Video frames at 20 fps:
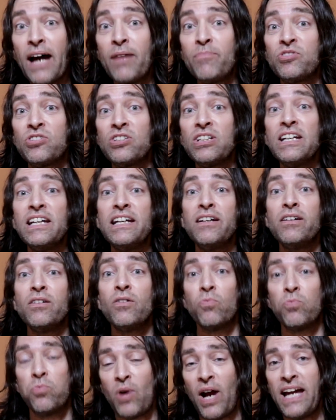I'm
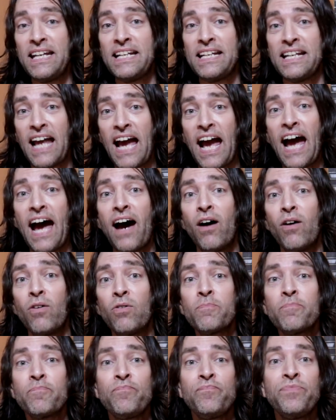seeing right now
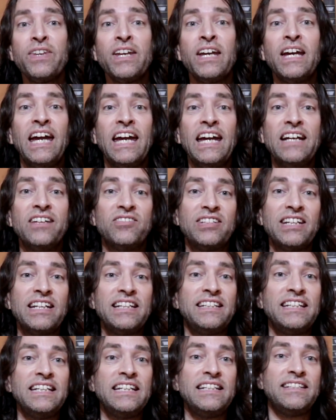is
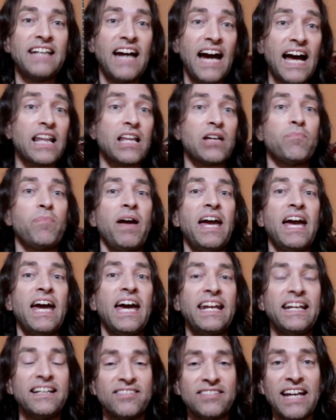that the
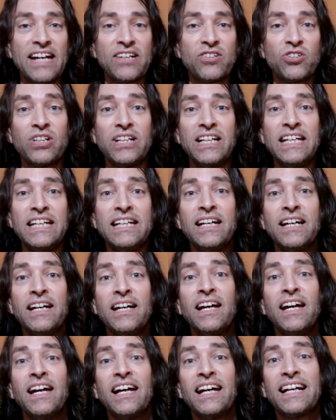Taliban is actually
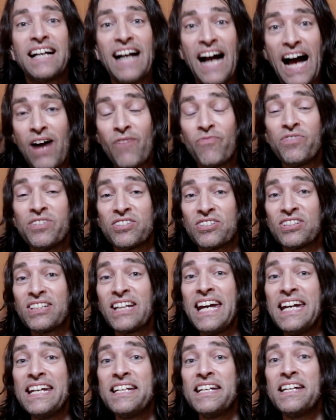
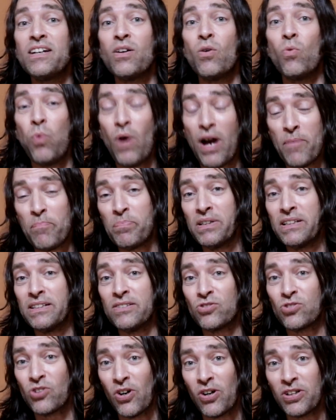confiscating
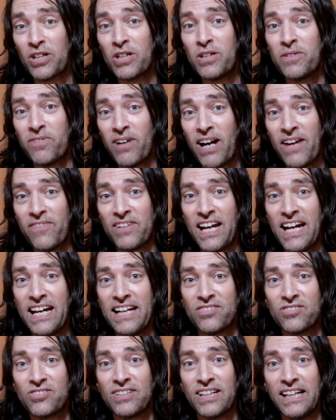weapons all over
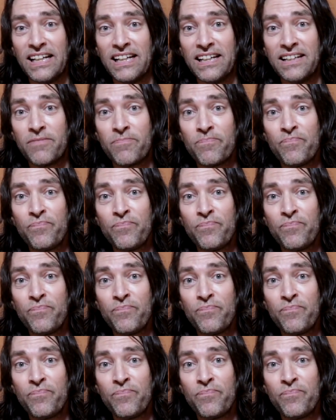Afghanistan.